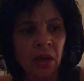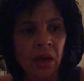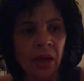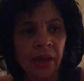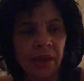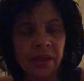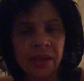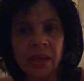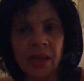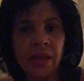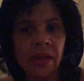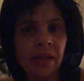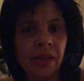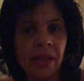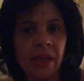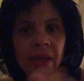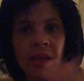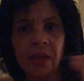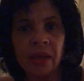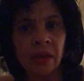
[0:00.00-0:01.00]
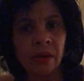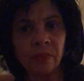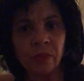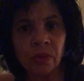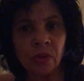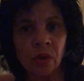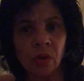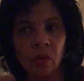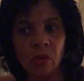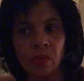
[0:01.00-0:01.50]
I can't let him
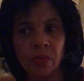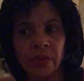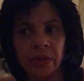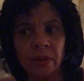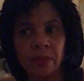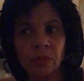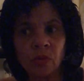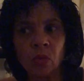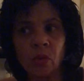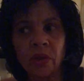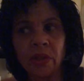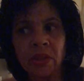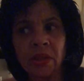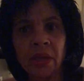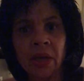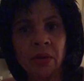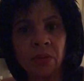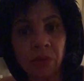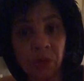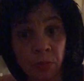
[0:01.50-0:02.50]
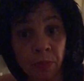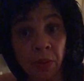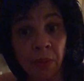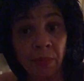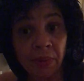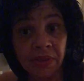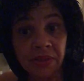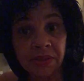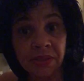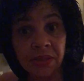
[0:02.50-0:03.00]
know that I'm going down there by
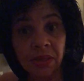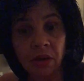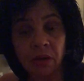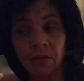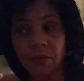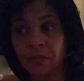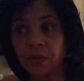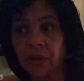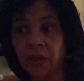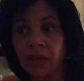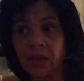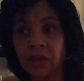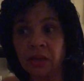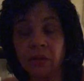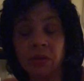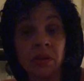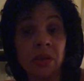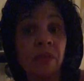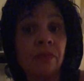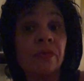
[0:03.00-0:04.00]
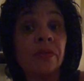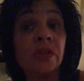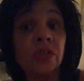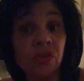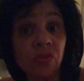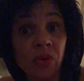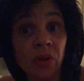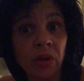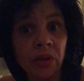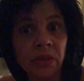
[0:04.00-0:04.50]
myself and looking for
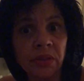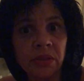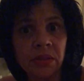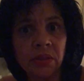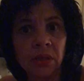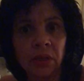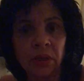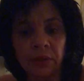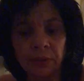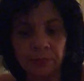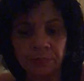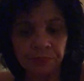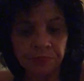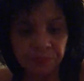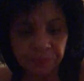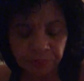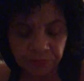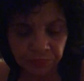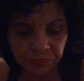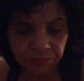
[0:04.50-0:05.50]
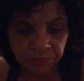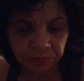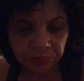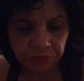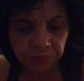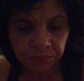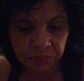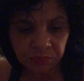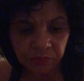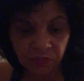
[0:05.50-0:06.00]
drugs.
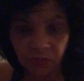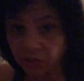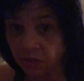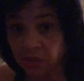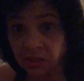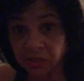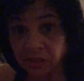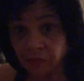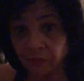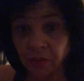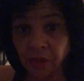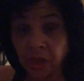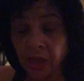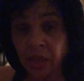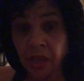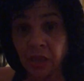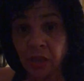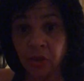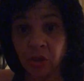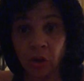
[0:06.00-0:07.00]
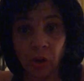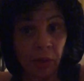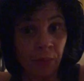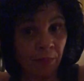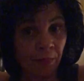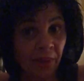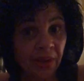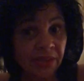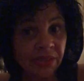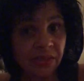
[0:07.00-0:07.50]
Because if, you know, in
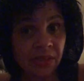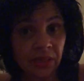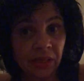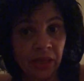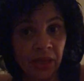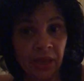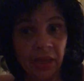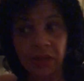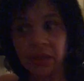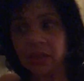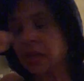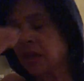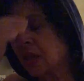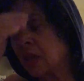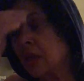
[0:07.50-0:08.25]
my silly head,